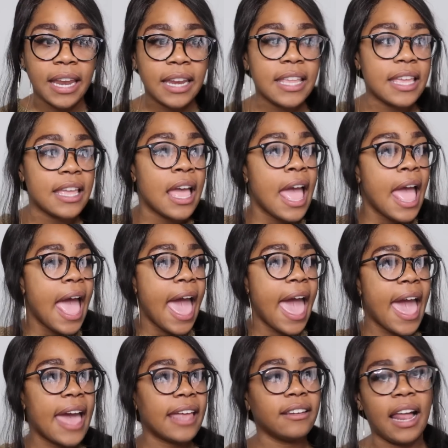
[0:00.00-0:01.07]
And he
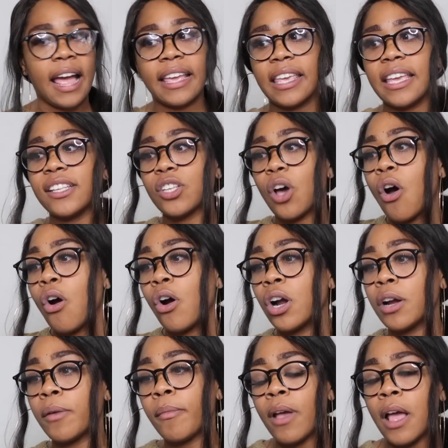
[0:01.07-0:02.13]
had like his
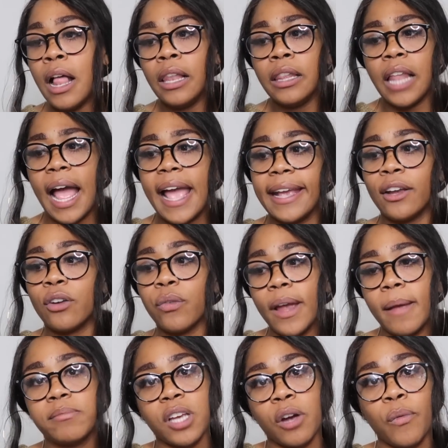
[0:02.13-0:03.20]
arm like
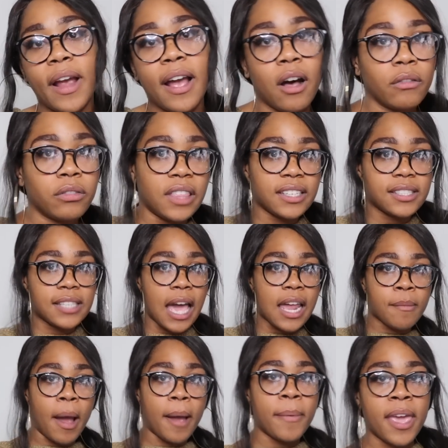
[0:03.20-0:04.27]
gripped around this
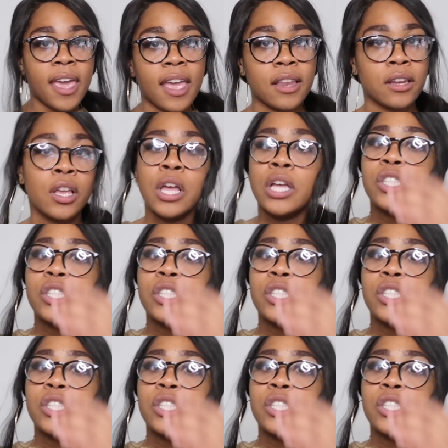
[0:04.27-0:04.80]
side of my bed